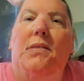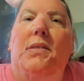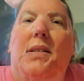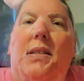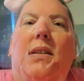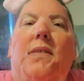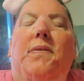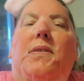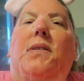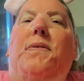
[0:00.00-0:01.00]
do its
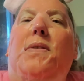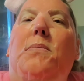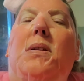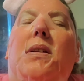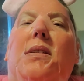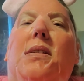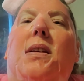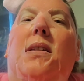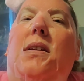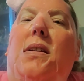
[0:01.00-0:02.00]
thing for a few minutes,
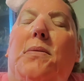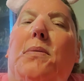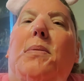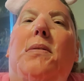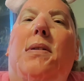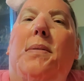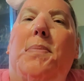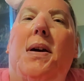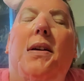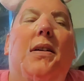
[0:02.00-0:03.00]
and then I will be
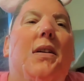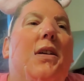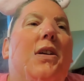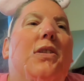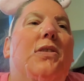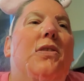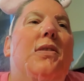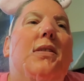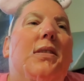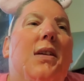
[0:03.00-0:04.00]
right back
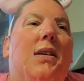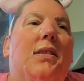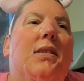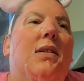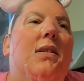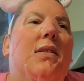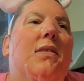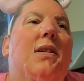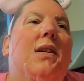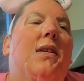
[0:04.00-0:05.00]
to discuss
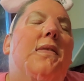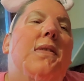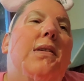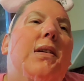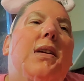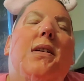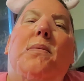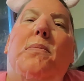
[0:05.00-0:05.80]
another very